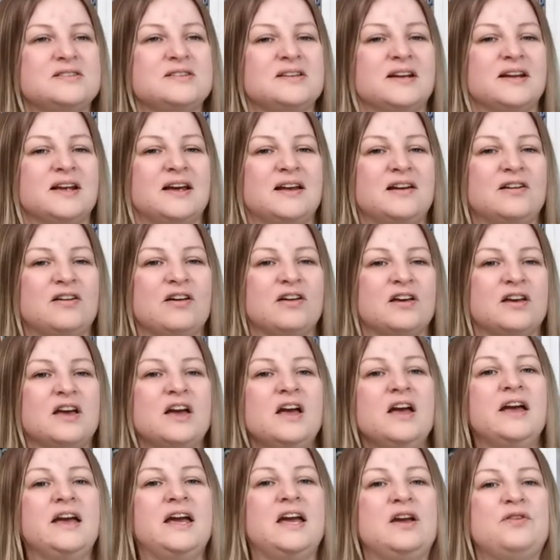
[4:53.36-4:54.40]
isn't it? Like
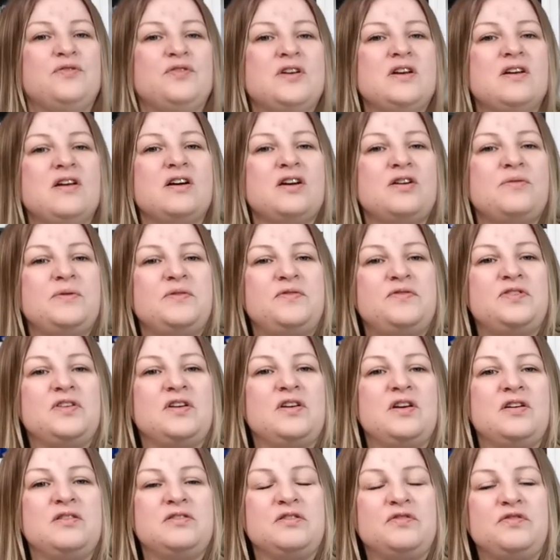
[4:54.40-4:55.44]
even like with
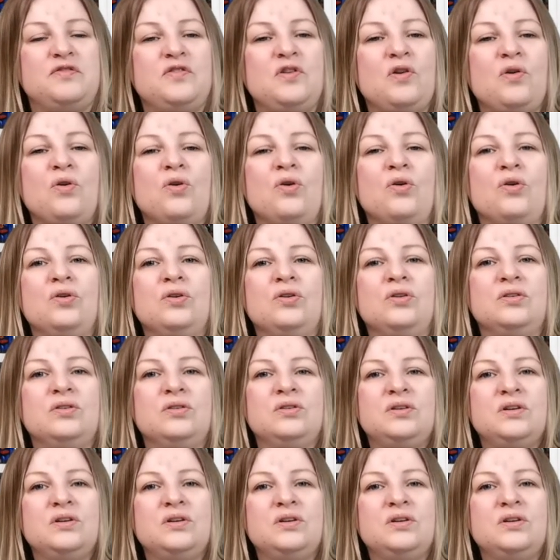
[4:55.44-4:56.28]
the the floor.